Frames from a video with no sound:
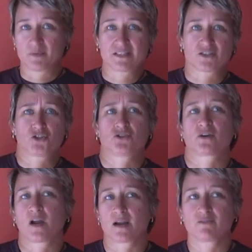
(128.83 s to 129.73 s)
piece of
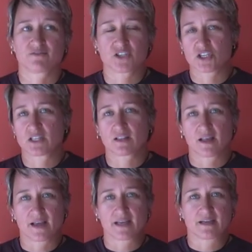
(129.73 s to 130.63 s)
string, fishing
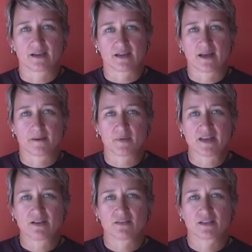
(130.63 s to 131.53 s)
line,
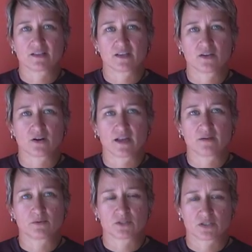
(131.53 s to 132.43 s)
anything that you're
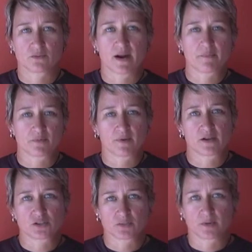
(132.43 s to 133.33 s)
able to wrap
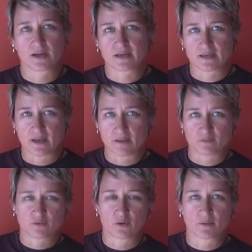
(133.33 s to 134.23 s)
around your body
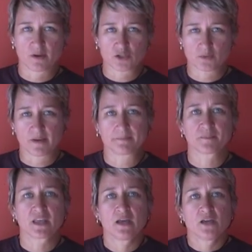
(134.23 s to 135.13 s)
for a measurement.
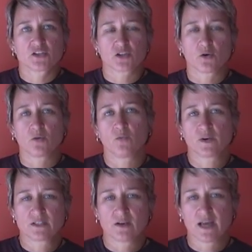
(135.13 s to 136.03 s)
So
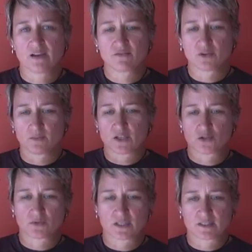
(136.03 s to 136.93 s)
when you have your
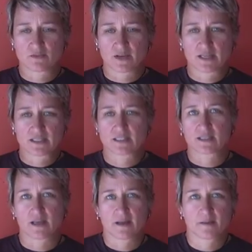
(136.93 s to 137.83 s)
measuring device,
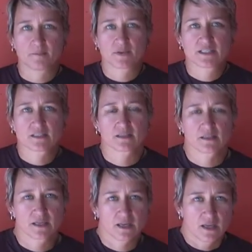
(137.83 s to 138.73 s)

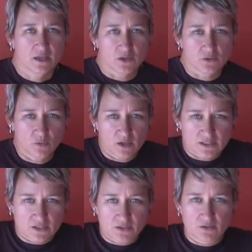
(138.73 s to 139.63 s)
basically you want
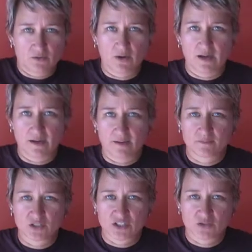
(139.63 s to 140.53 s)
to
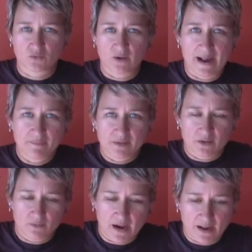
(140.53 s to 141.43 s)
just wrap it
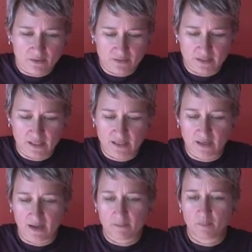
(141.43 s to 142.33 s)
around the
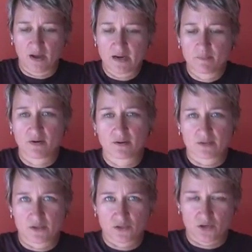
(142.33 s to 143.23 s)
body part
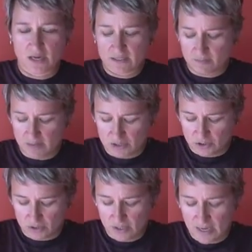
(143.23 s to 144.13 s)
that you're trying to
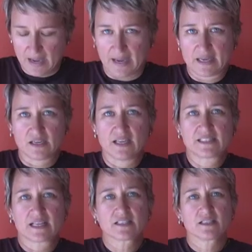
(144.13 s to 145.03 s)
measure, and
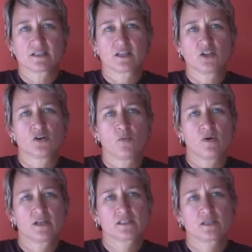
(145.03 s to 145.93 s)
you don't
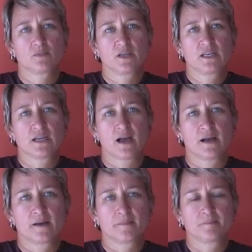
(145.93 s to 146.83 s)
want it to be
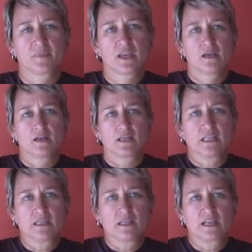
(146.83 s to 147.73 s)

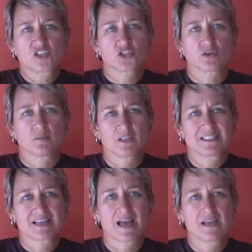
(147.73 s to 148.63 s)
extremely
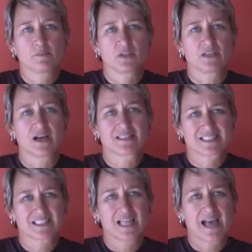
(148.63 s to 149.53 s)
tight but not
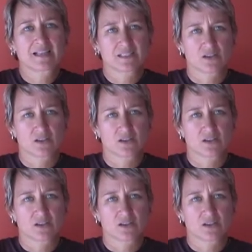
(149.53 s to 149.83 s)
slack